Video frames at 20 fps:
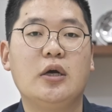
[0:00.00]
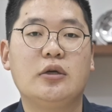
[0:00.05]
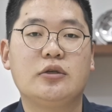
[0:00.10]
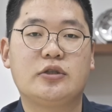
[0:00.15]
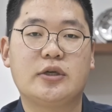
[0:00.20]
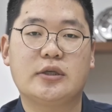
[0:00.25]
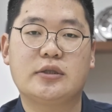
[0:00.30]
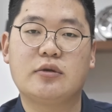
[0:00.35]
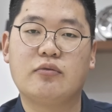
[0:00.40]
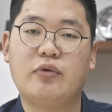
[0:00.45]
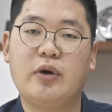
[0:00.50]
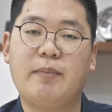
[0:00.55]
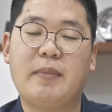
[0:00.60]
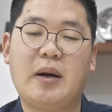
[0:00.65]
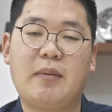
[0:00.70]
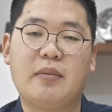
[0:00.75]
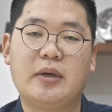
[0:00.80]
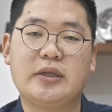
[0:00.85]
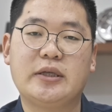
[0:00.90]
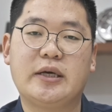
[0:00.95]
Just
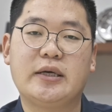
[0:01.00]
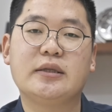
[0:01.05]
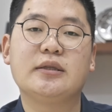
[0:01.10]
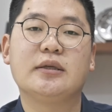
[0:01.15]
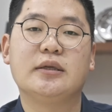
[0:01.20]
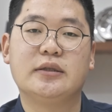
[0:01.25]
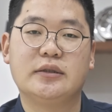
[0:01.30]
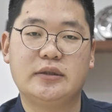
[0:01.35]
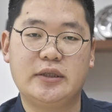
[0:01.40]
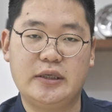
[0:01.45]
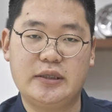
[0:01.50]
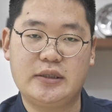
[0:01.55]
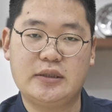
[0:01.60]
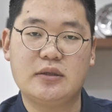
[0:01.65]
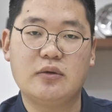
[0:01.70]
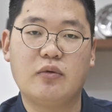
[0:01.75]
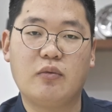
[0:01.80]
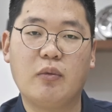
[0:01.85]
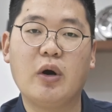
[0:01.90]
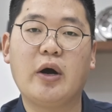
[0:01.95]
remember that
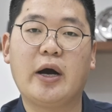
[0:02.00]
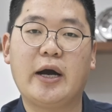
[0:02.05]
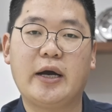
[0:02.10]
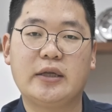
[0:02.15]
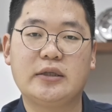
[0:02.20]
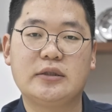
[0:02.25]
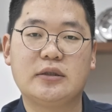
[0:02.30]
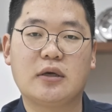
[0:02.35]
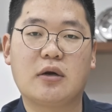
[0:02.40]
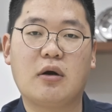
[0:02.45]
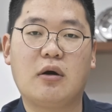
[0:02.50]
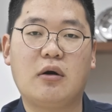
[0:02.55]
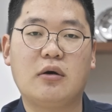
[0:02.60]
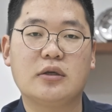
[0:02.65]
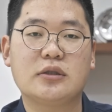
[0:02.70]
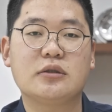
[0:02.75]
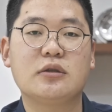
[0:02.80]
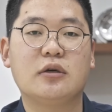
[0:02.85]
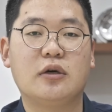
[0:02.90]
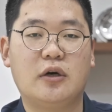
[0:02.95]
this will add the
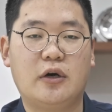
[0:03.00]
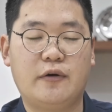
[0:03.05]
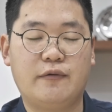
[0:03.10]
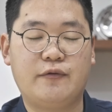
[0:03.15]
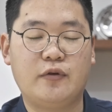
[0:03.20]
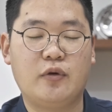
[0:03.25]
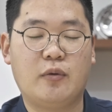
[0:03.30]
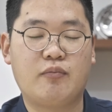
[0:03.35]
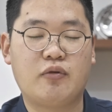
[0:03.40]
cost of your